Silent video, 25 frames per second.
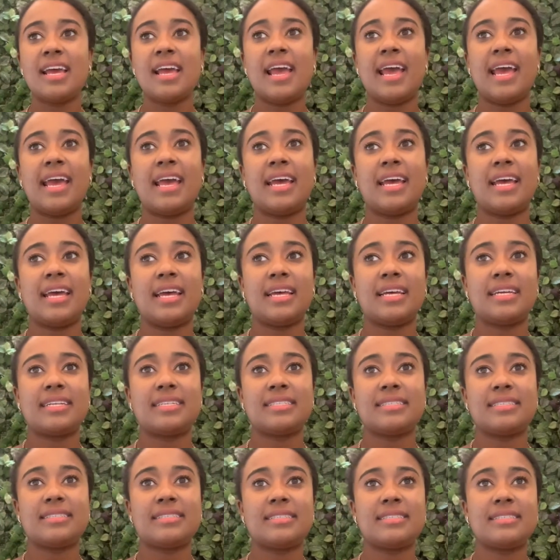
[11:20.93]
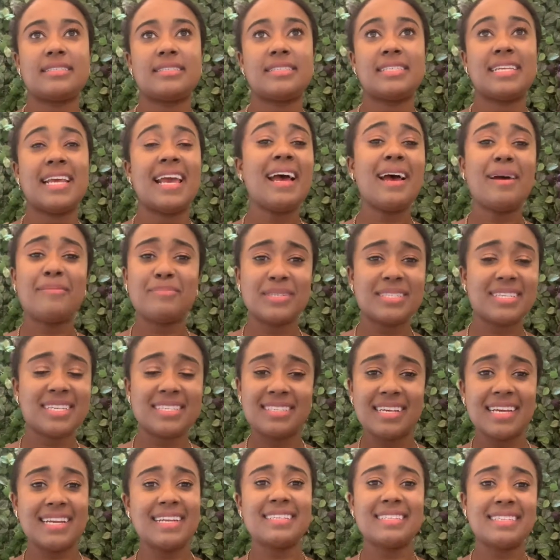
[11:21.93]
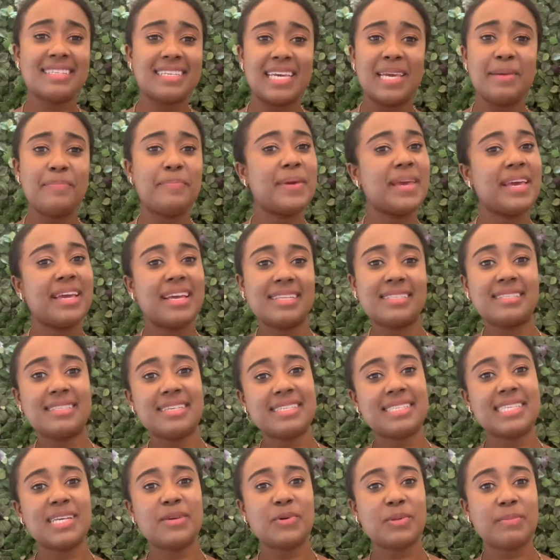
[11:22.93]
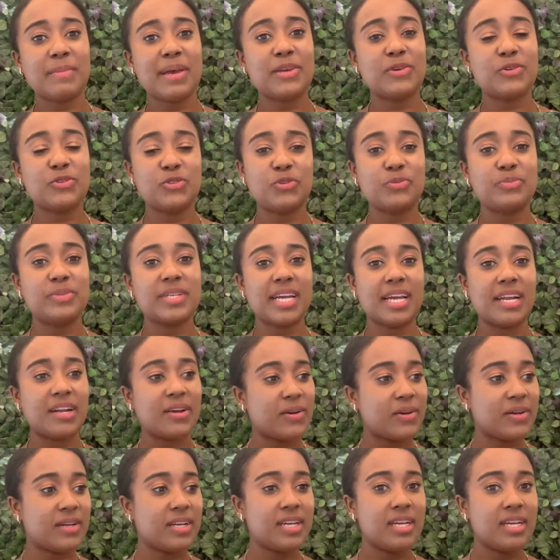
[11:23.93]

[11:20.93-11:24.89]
And yeah, I'm just excited to keep being consistent with my YouTube channel.